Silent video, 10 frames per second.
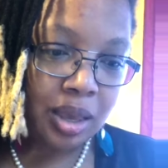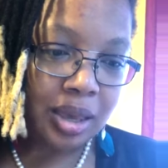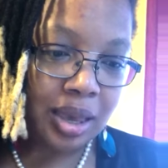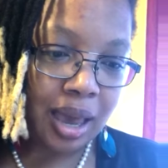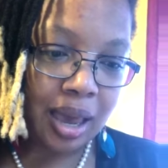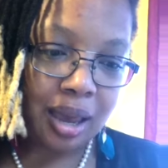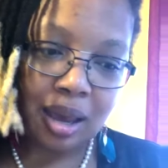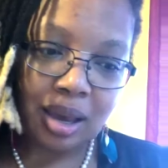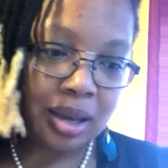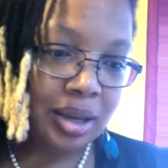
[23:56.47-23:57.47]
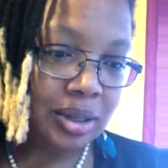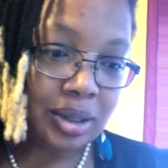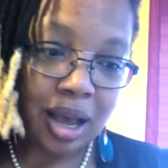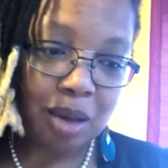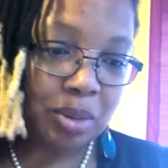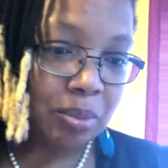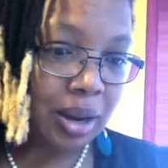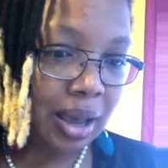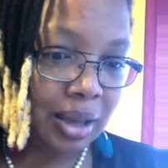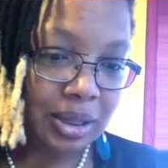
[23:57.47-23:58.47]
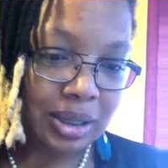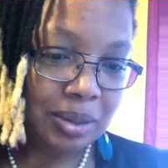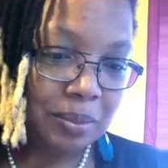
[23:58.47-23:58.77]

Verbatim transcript: Yea, and he shall be blessed.